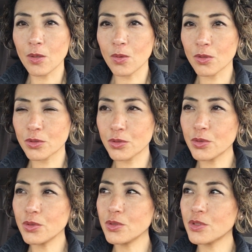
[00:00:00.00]
or
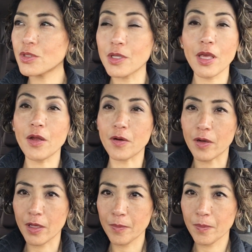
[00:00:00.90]
too
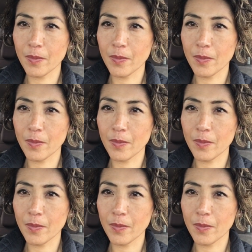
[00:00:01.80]
scary,